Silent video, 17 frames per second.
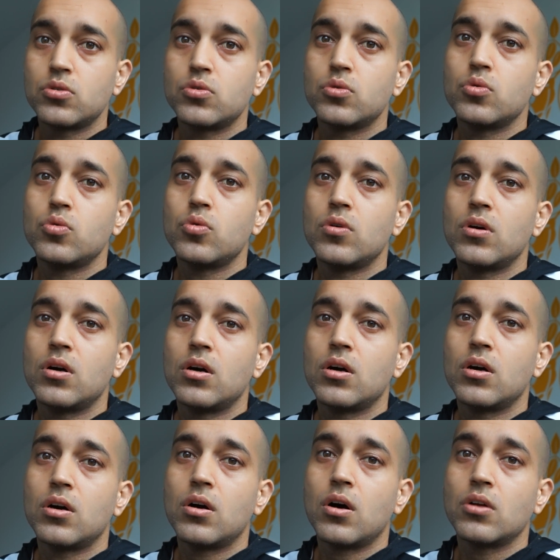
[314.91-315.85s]
to
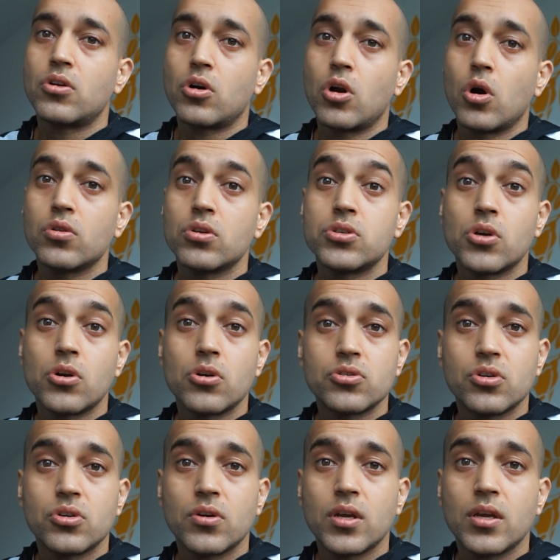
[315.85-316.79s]
undergo the
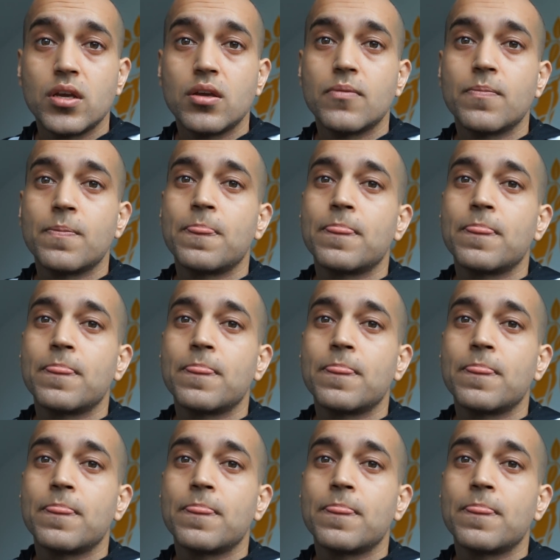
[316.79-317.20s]
surgery